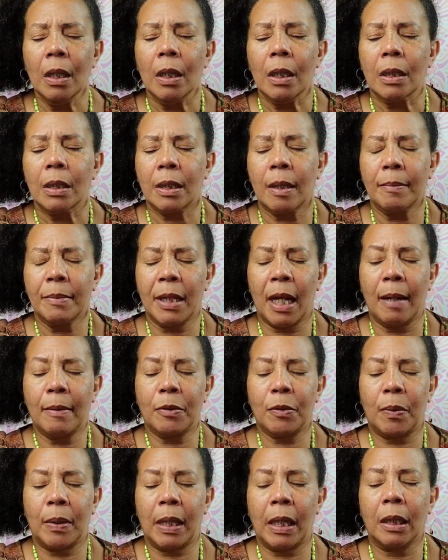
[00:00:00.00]
sometimes
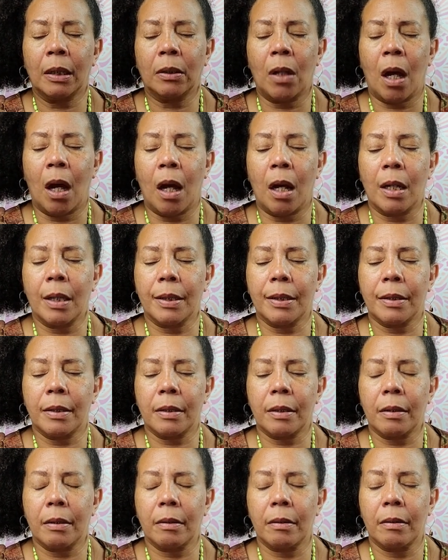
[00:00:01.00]
we get
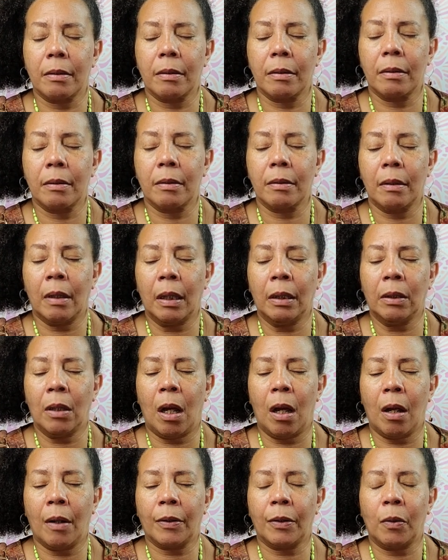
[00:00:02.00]
lost
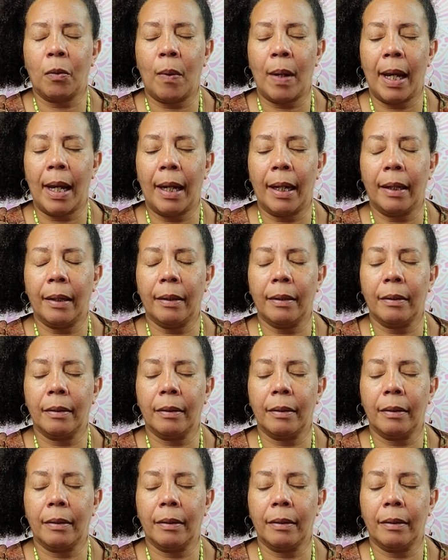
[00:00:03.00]
along the way.